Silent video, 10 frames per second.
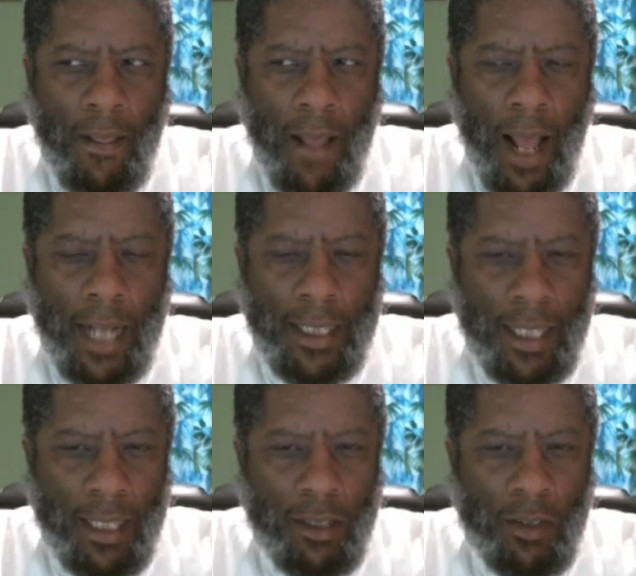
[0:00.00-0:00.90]

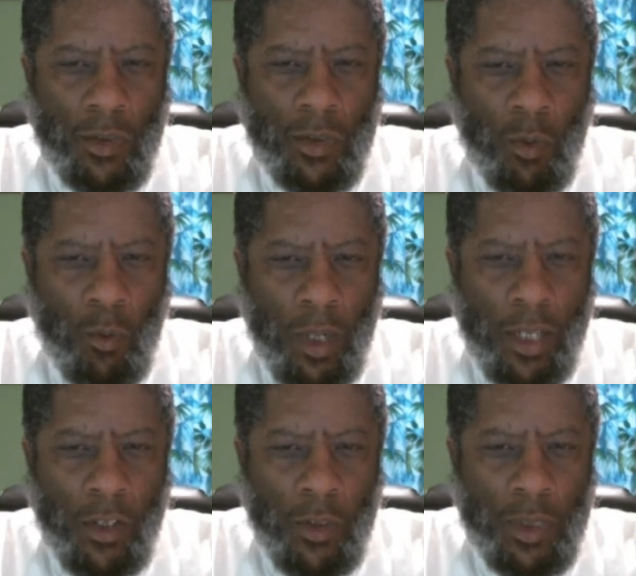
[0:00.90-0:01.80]
identical to
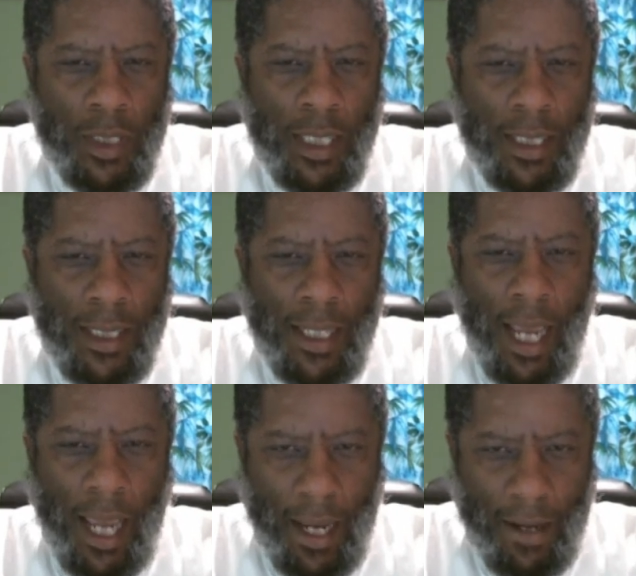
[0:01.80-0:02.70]
what you see
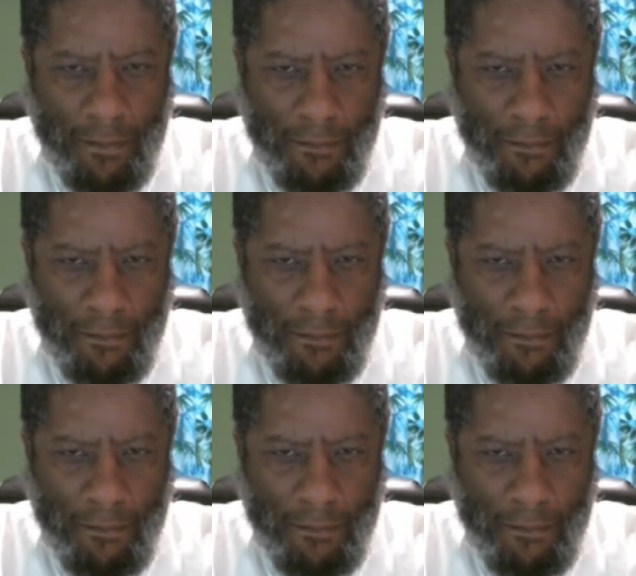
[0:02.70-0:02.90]
today,